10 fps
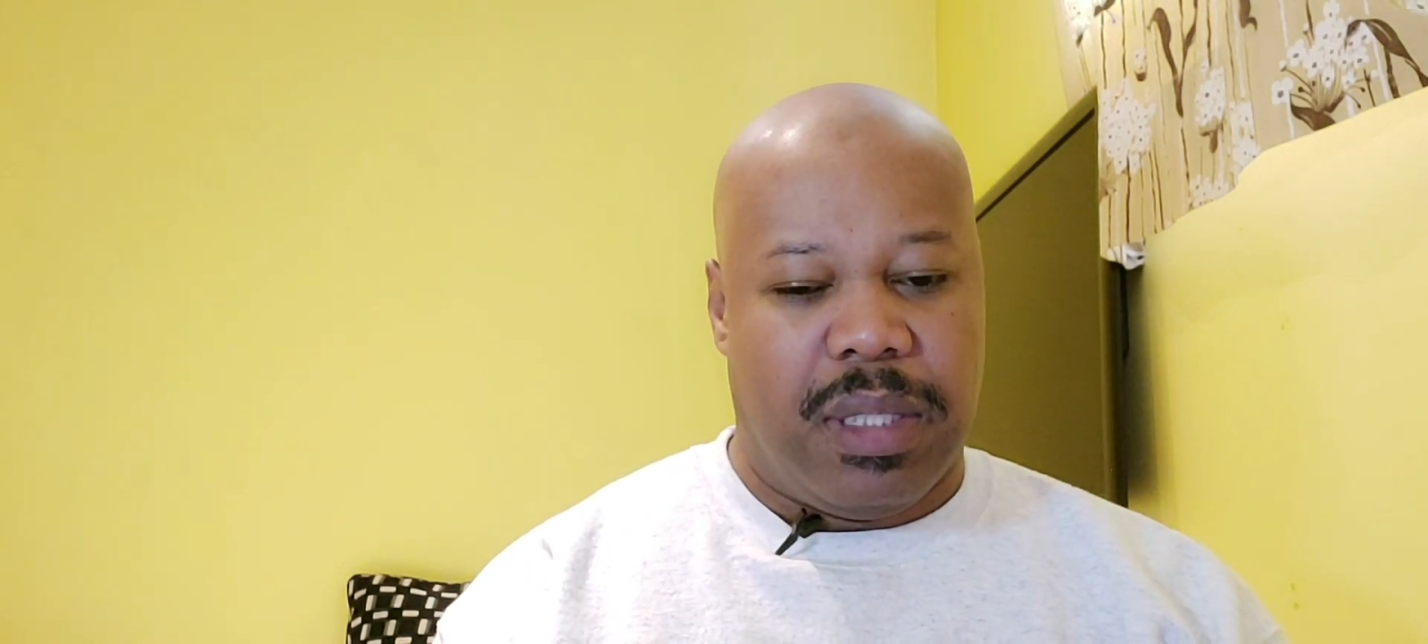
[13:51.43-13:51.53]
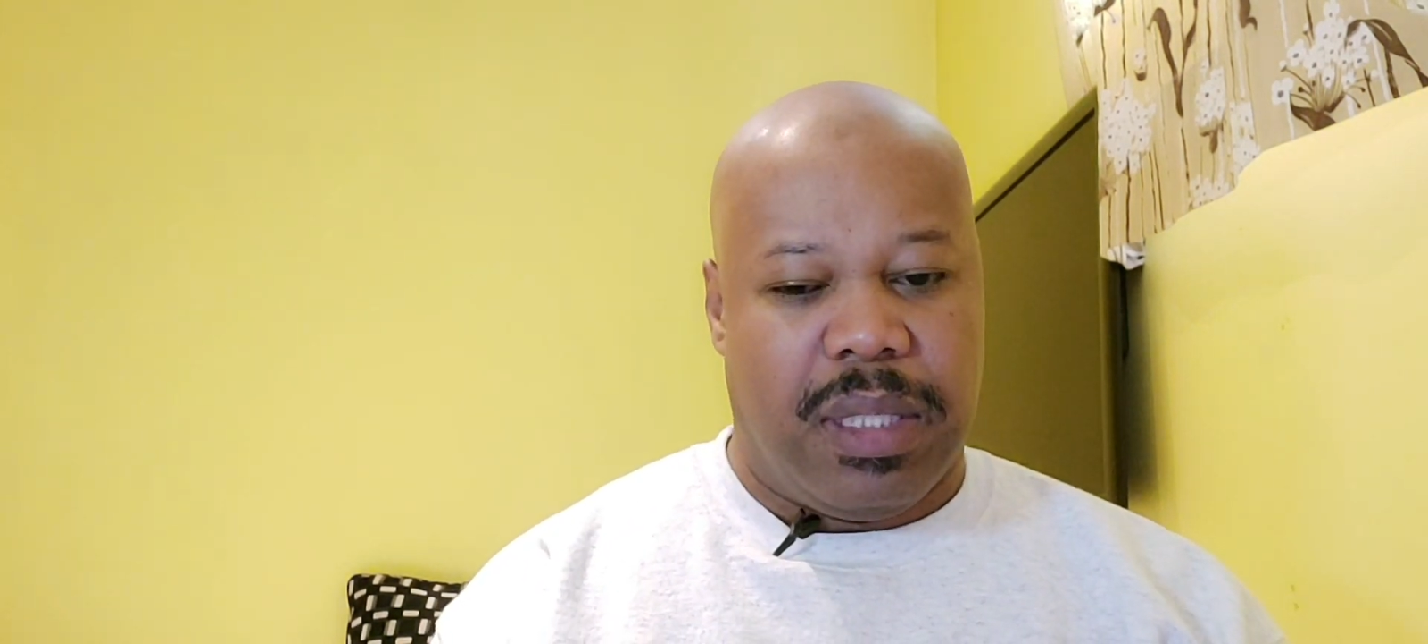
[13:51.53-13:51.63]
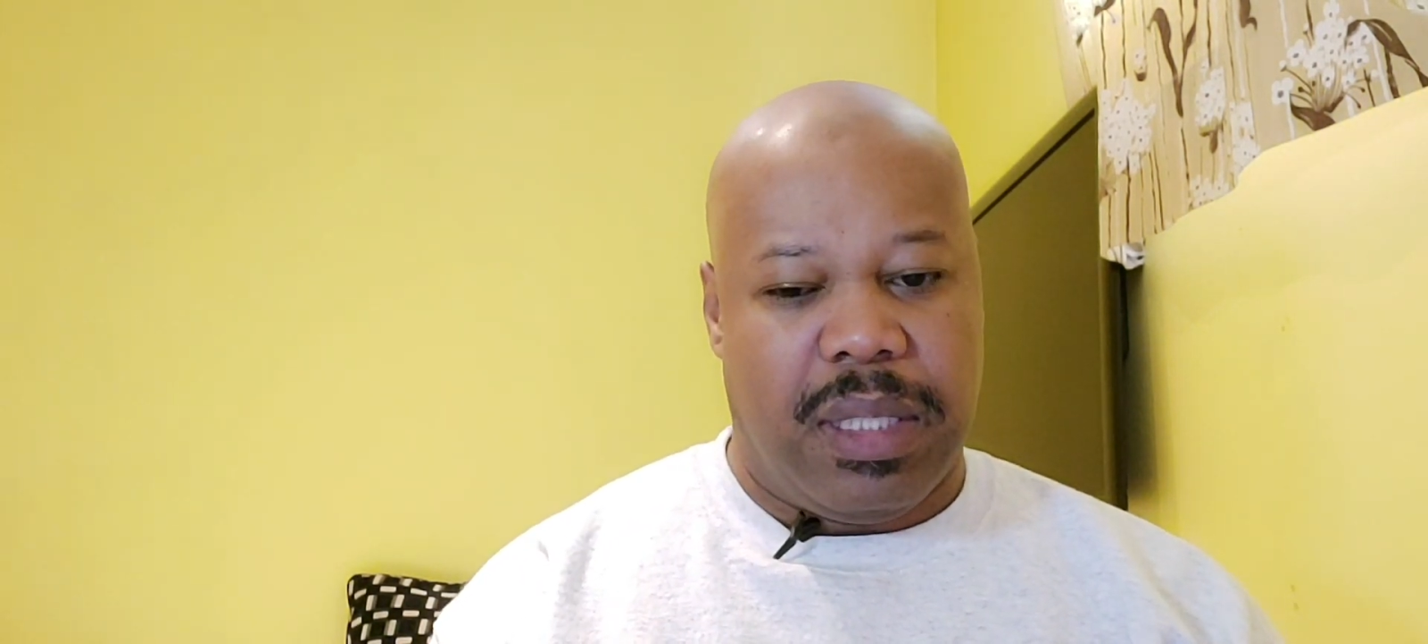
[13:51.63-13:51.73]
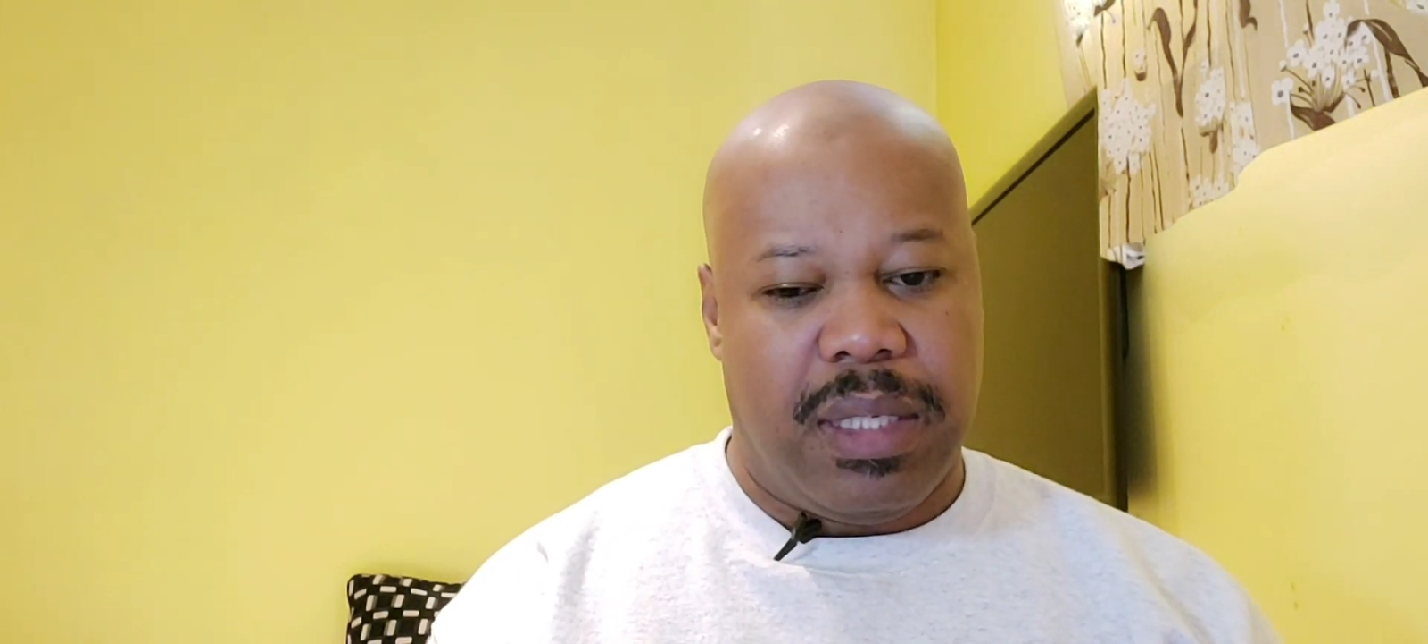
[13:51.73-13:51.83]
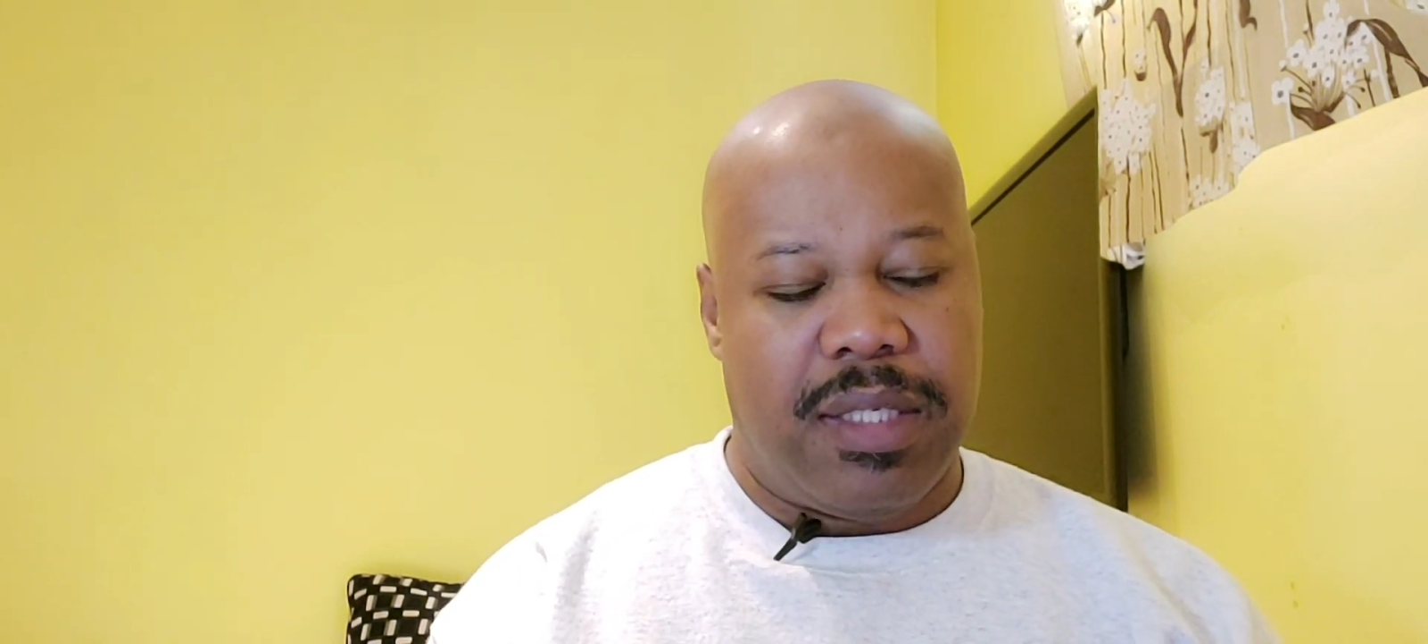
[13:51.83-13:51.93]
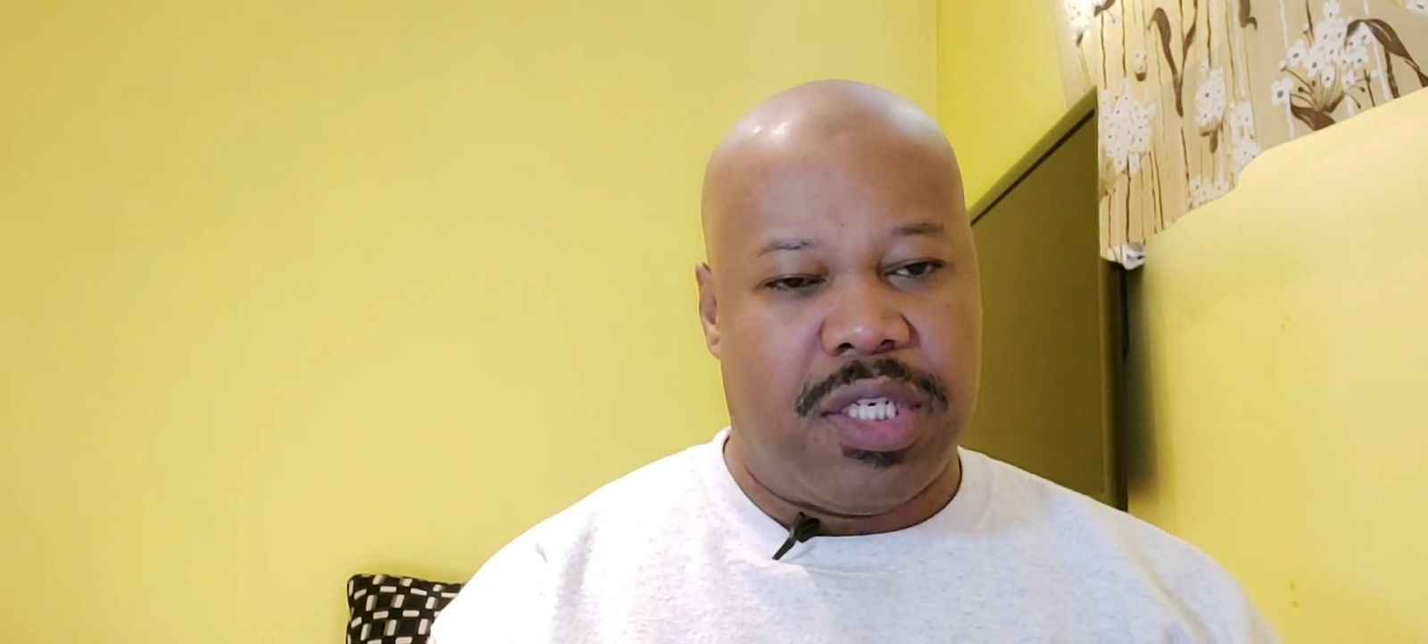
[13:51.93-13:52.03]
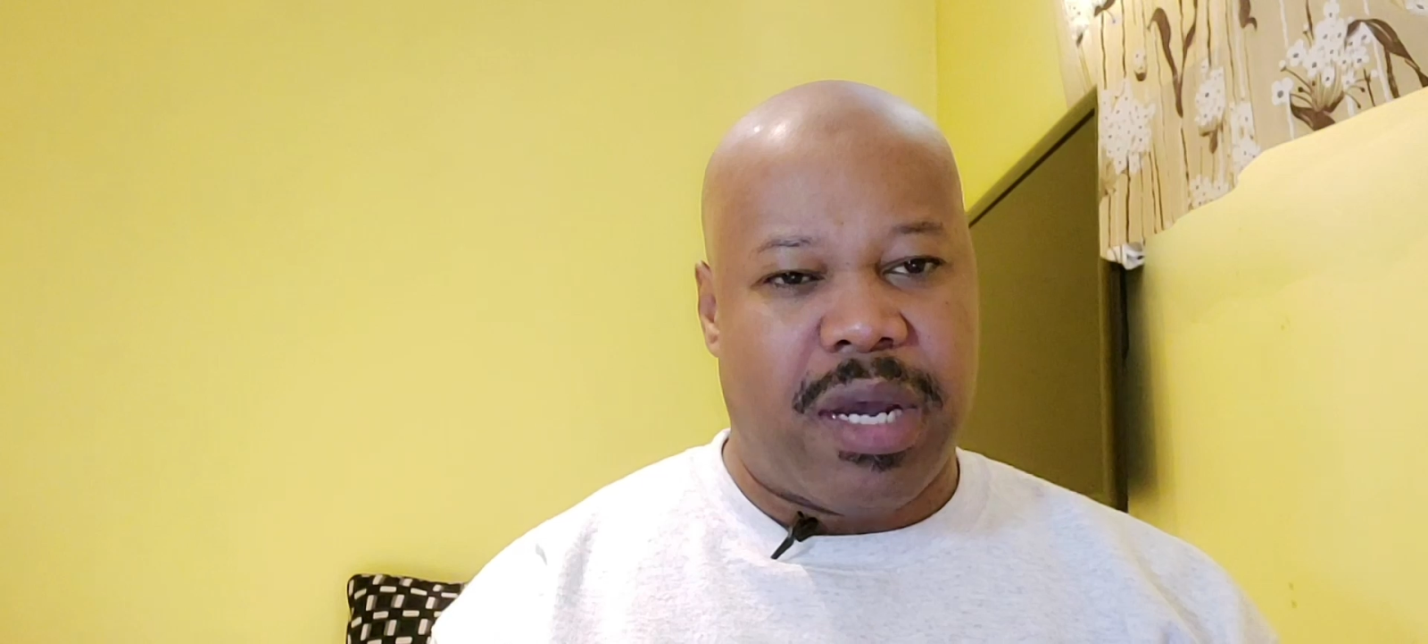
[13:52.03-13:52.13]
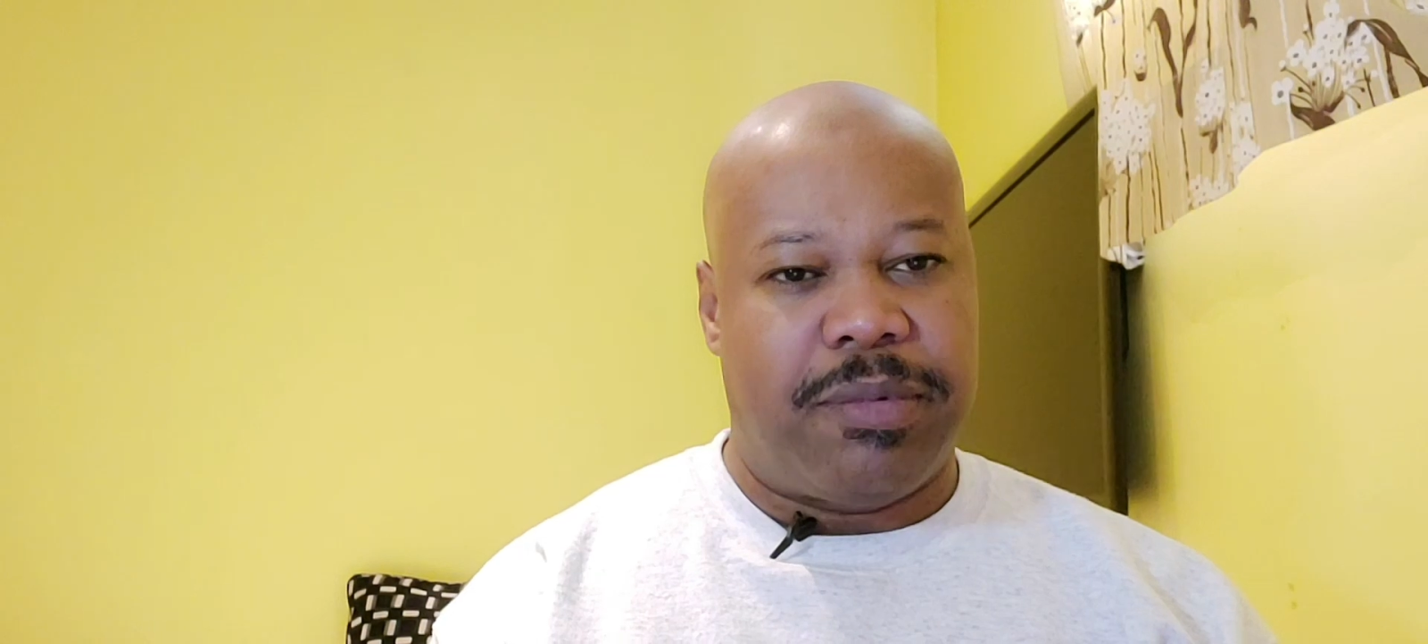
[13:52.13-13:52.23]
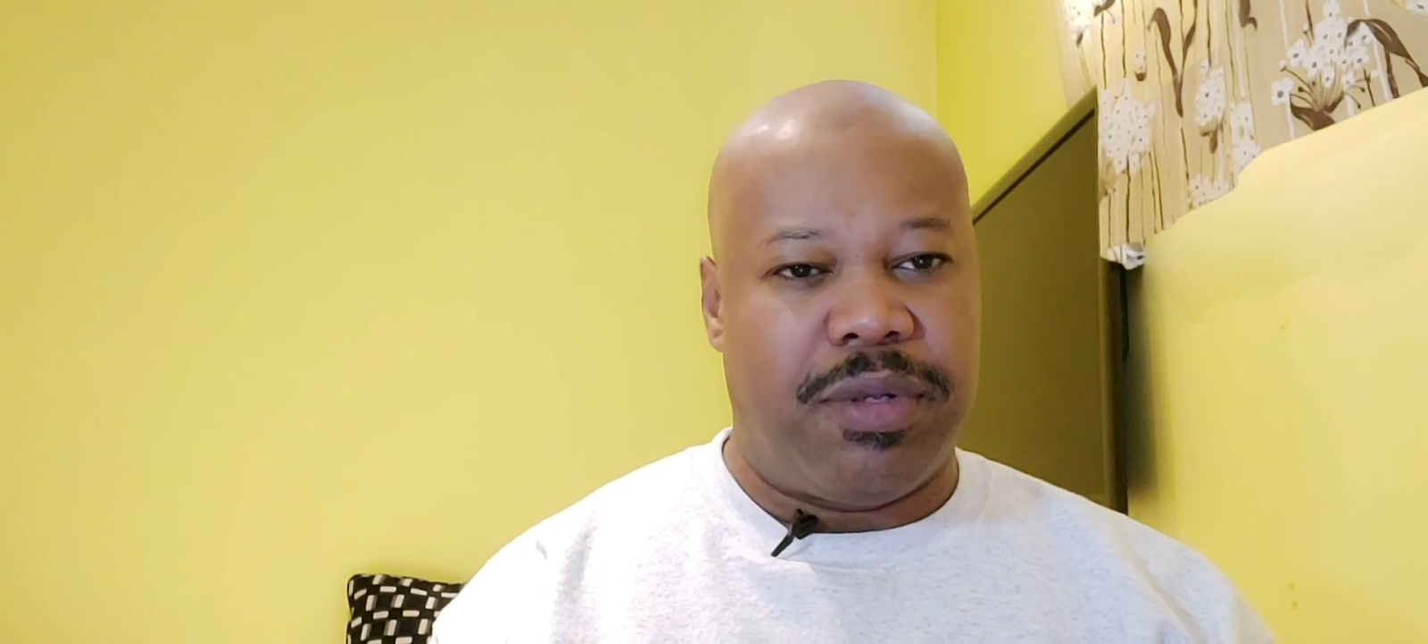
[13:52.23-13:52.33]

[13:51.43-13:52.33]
In chapter